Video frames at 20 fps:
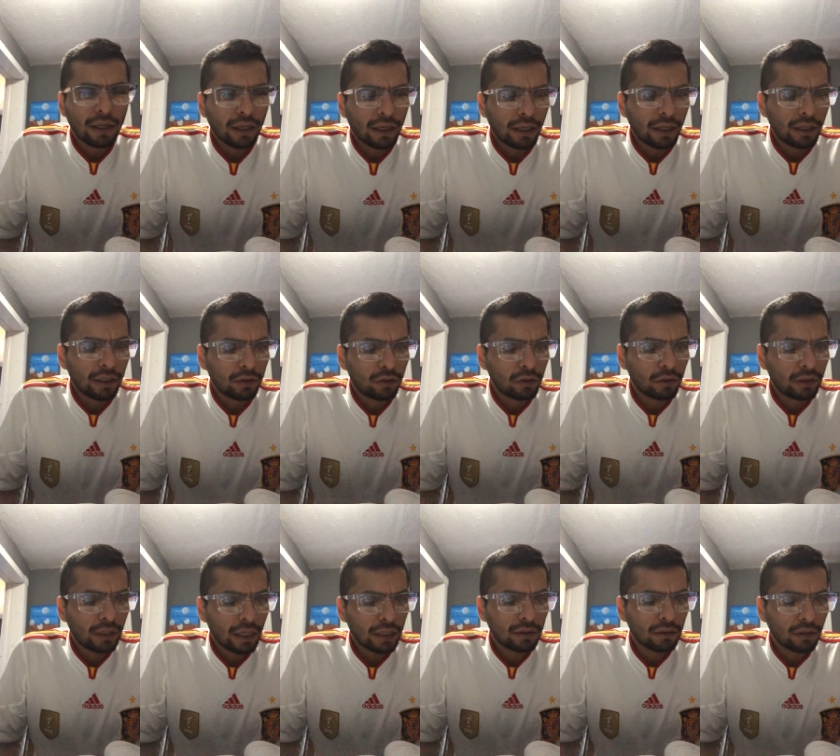In
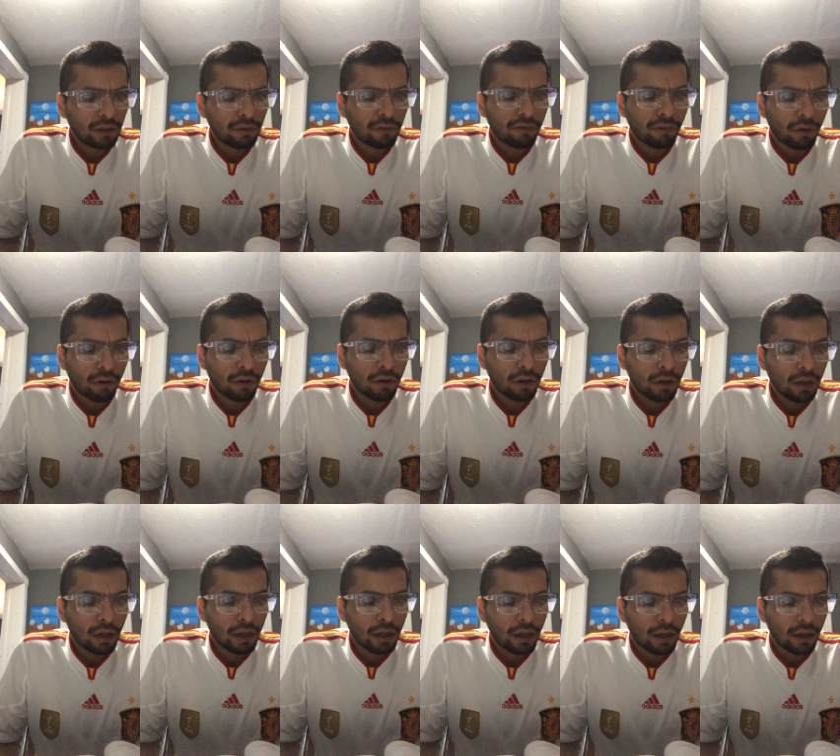2004,
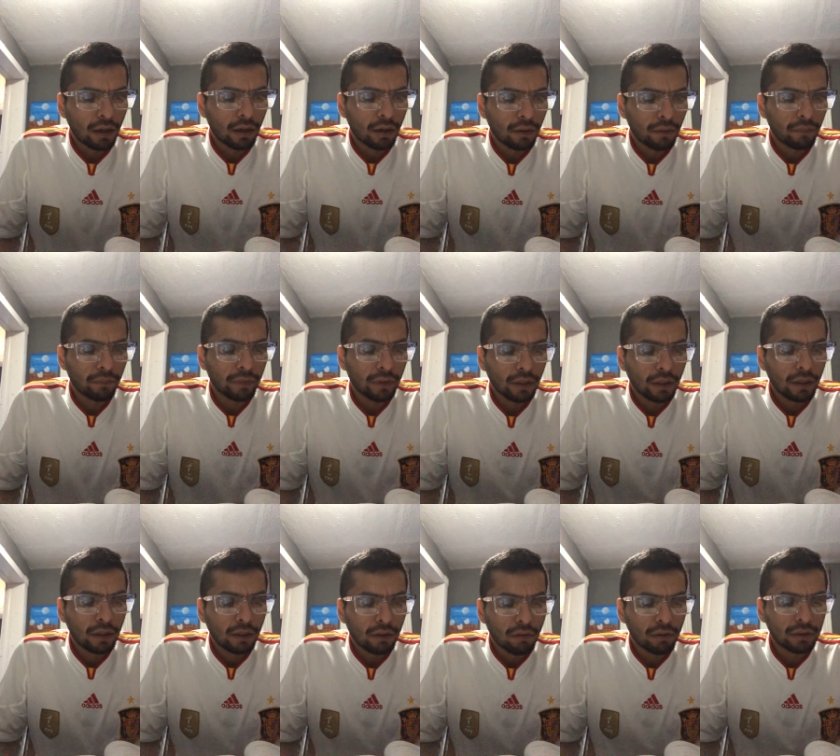it
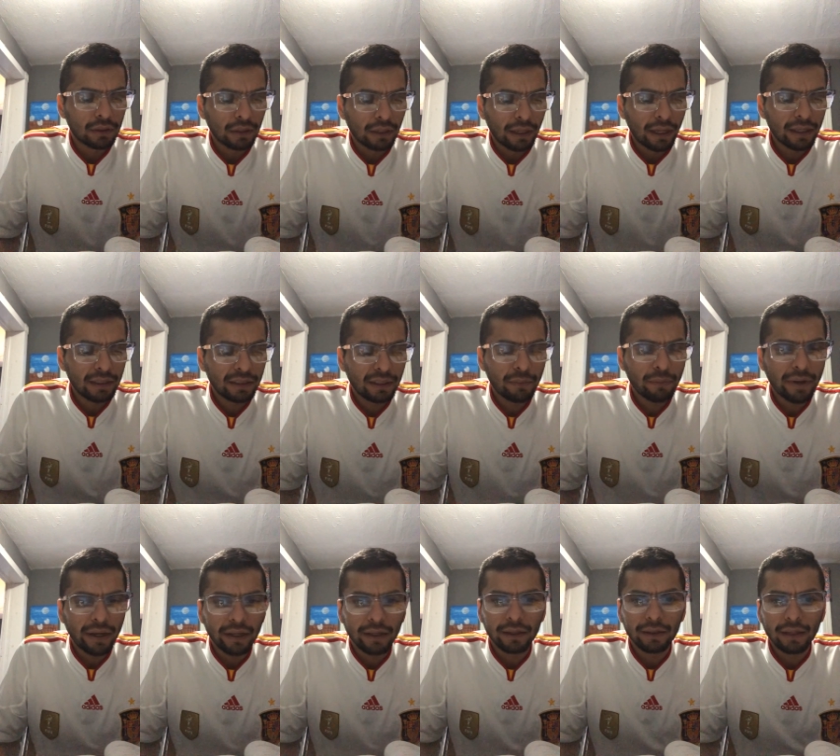was
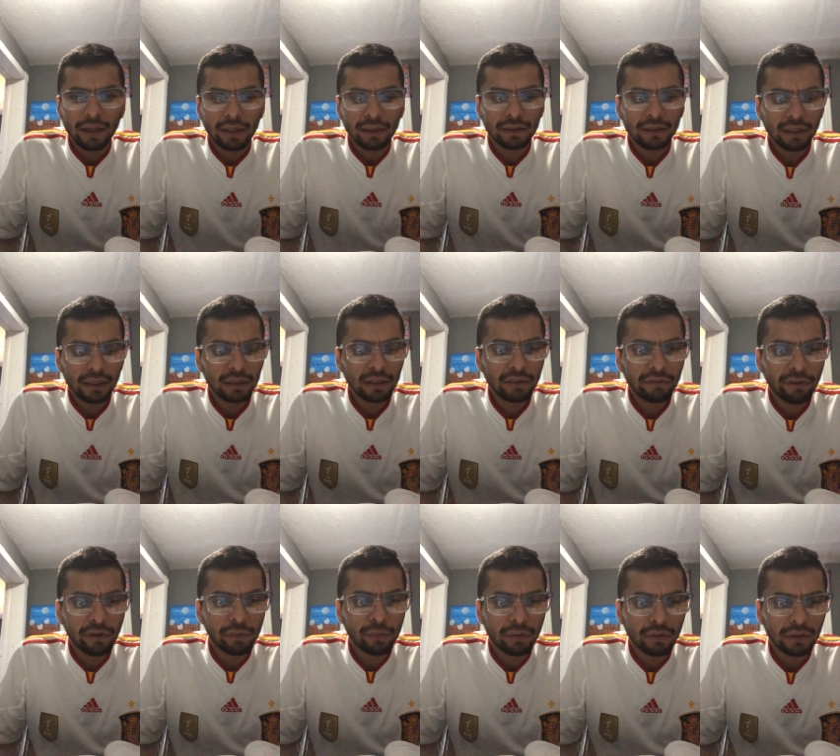estimated that
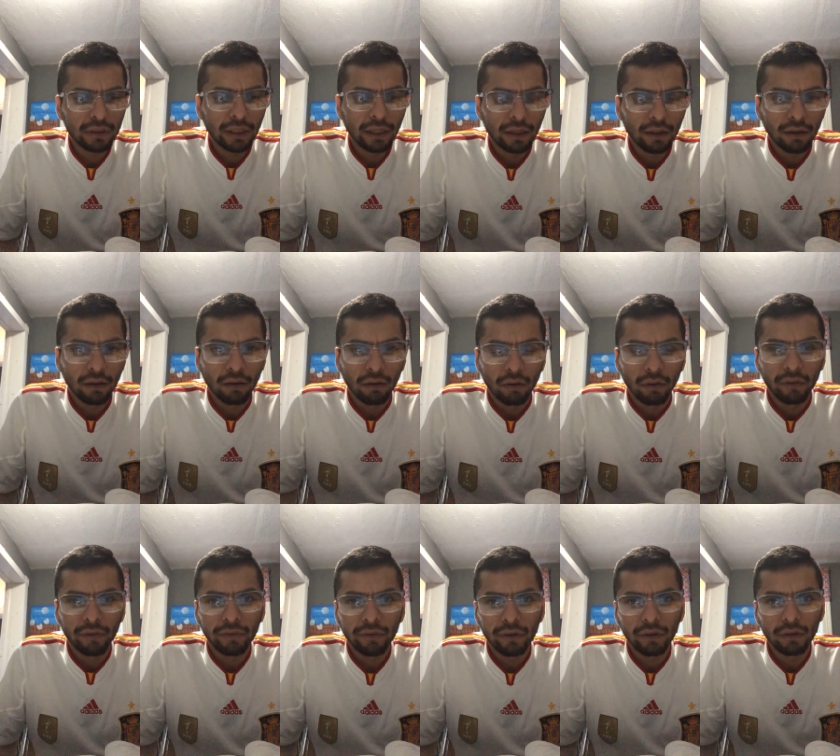64%
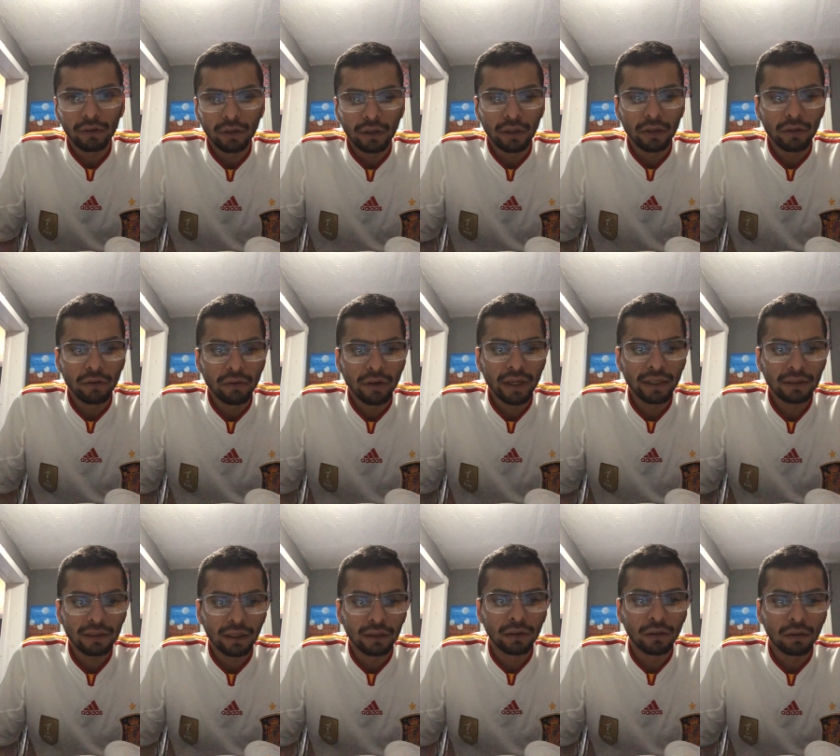of the U.S.
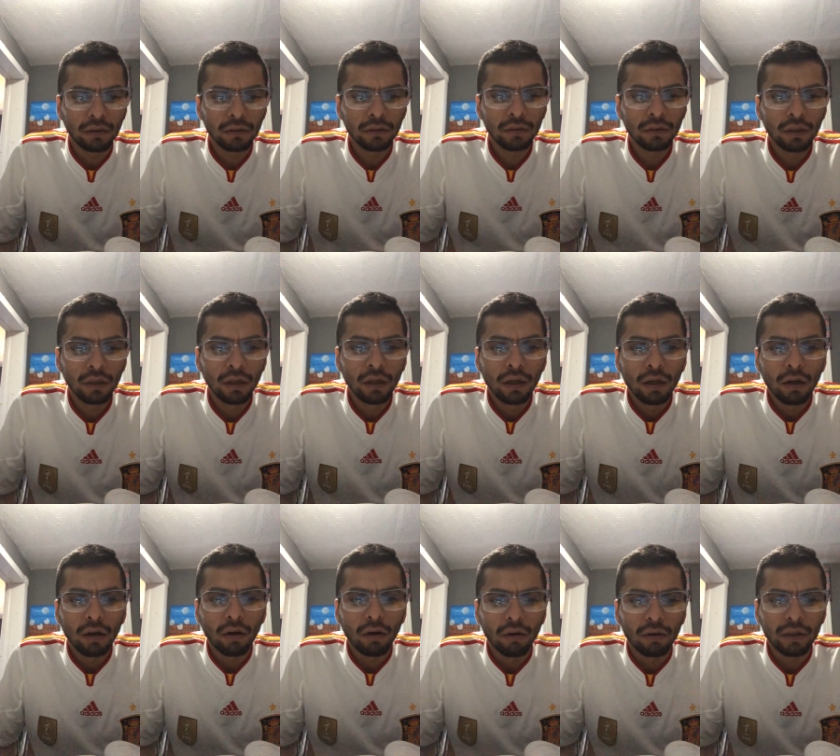adults
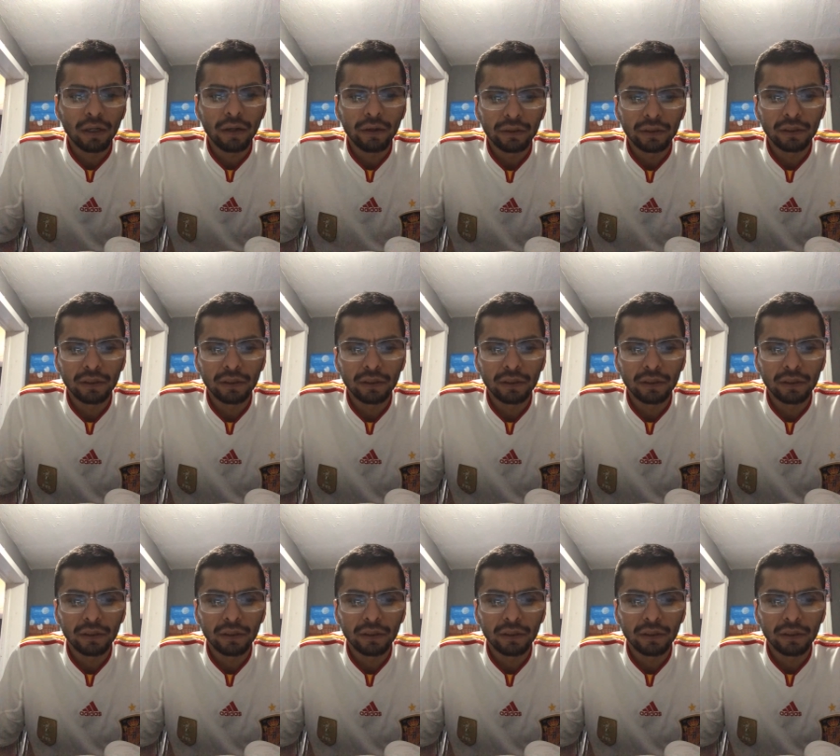own a